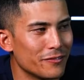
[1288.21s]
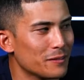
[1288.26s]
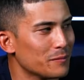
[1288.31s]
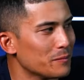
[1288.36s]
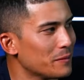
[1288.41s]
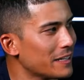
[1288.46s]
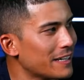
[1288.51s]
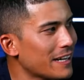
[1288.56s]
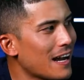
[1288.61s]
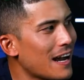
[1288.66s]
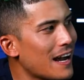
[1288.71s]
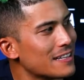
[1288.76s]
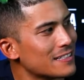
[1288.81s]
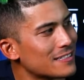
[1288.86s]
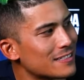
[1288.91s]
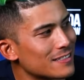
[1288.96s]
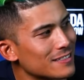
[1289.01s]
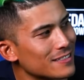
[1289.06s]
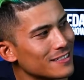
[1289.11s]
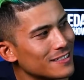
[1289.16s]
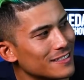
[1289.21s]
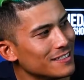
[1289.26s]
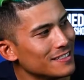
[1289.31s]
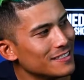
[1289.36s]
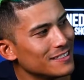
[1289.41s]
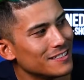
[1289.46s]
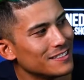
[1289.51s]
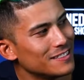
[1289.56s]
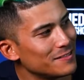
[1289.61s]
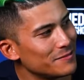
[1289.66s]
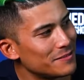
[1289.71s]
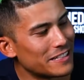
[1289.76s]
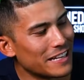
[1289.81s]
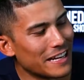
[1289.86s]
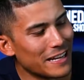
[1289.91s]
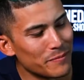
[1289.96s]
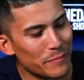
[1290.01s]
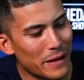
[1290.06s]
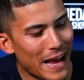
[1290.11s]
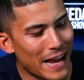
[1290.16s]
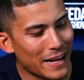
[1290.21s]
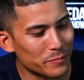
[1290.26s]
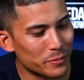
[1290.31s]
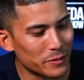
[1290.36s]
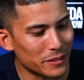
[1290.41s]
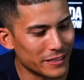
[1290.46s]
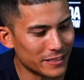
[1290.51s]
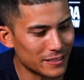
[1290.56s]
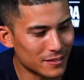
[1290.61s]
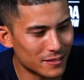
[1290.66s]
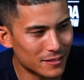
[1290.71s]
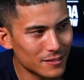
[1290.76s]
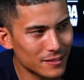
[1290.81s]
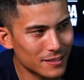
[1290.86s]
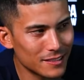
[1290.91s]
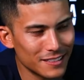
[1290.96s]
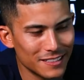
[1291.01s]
and I'm like, guys, stand back, please.